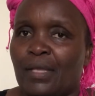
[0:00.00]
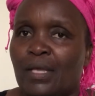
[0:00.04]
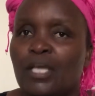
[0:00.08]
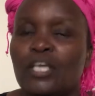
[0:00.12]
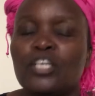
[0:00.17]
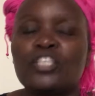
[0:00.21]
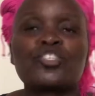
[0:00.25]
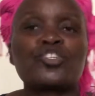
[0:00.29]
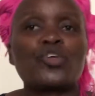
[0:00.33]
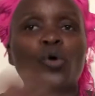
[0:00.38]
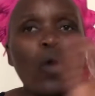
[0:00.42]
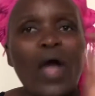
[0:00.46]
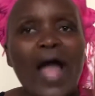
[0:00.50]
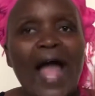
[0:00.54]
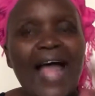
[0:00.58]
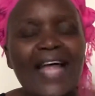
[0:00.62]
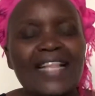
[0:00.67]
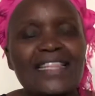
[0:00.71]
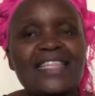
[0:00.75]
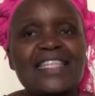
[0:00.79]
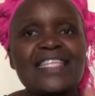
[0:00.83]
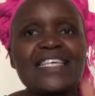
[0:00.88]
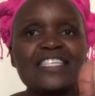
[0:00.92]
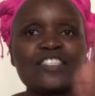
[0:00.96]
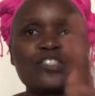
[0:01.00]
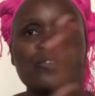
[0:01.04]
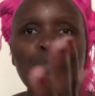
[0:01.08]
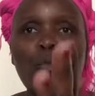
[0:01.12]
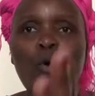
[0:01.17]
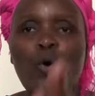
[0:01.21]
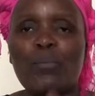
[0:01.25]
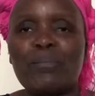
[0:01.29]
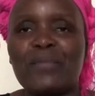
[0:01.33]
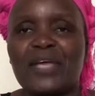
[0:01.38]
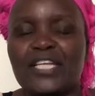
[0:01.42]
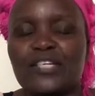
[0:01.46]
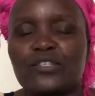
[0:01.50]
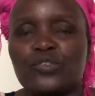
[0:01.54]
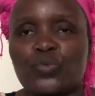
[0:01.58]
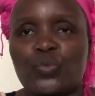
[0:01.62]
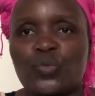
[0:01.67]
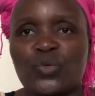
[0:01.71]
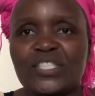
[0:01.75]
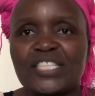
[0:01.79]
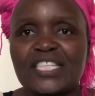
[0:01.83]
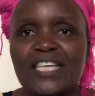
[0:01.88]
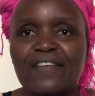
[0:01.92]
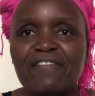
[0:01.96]
So at this moment,
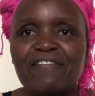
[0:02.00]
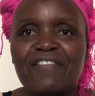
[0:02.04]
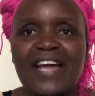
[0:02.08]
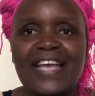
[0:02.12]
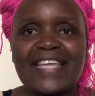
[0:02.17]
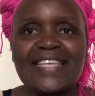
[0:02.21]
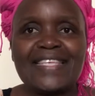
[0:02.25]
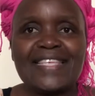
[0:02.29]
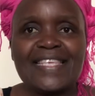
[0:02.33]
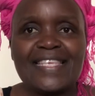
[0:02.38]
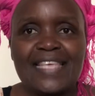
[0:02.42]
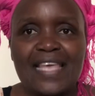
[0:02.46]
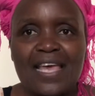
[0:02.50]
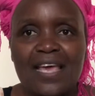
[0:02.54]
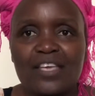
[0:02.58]
whatever year